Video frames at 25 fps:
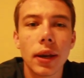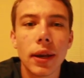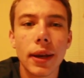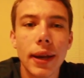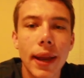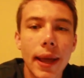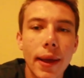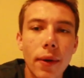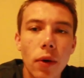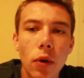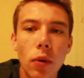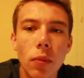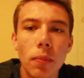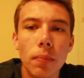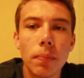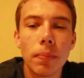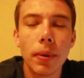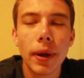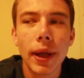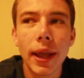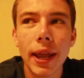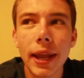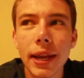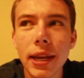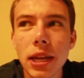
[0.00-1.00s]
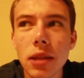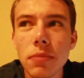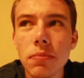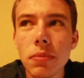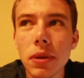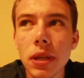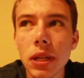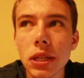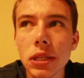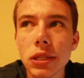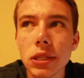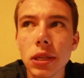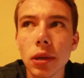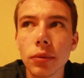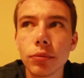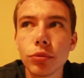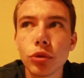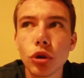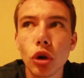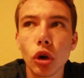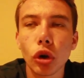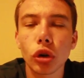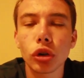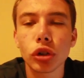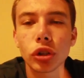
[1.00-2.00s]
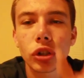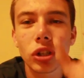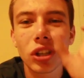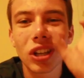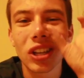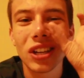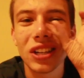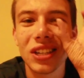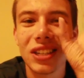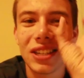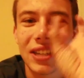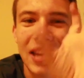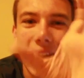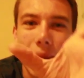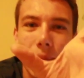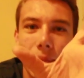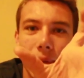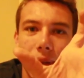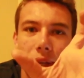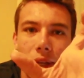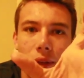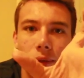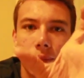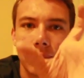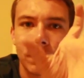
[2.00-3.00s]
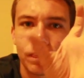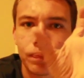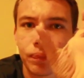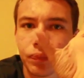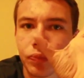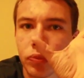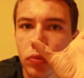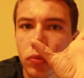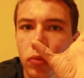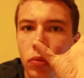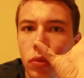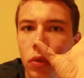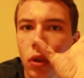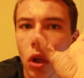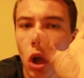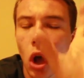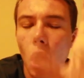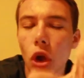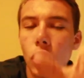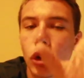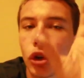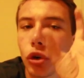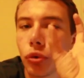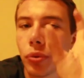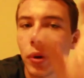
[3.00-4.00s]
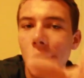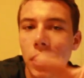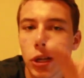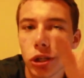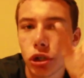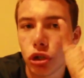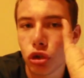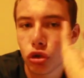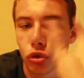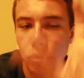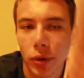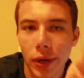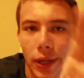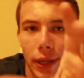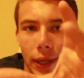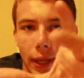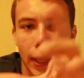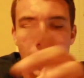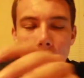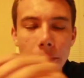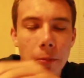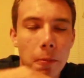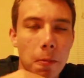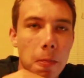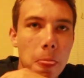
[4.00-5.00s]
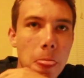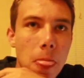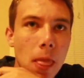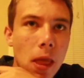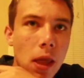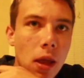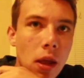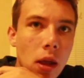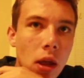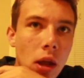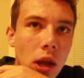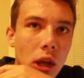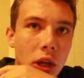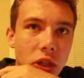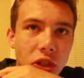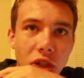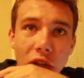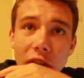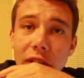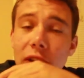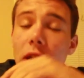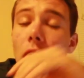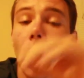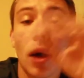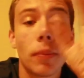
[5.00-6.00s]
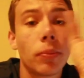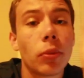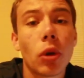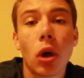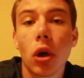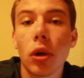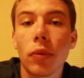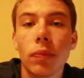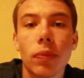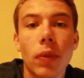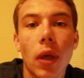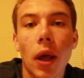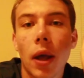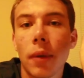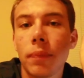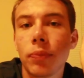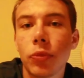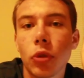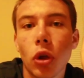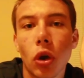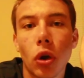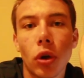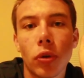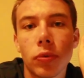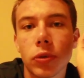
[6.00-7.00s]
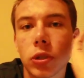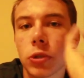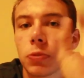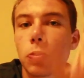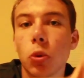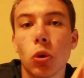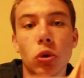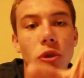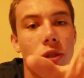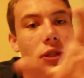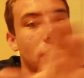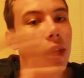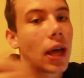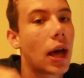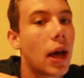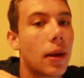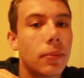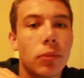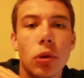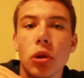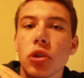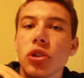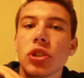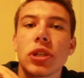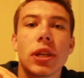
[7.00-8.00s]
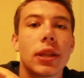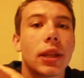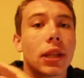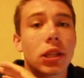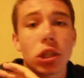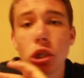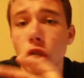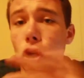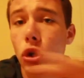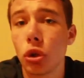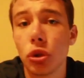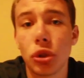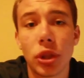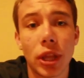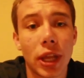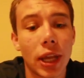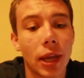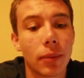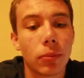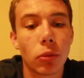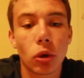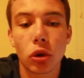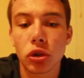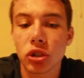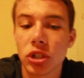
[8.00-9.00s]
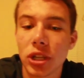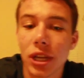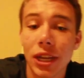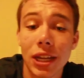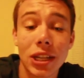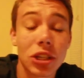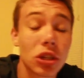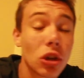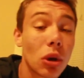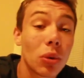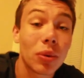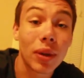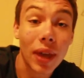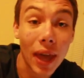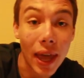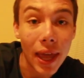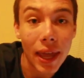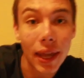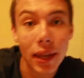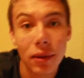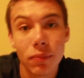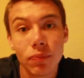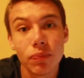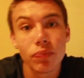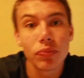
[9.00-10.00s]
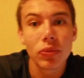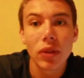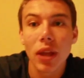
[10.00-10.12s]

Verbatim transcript: Now, by any means, I'm not condemning underage drinking. Because I don't, I'm not, I'm not sporting that. I'm not saying that's a good thing. I'm not saying it's okay.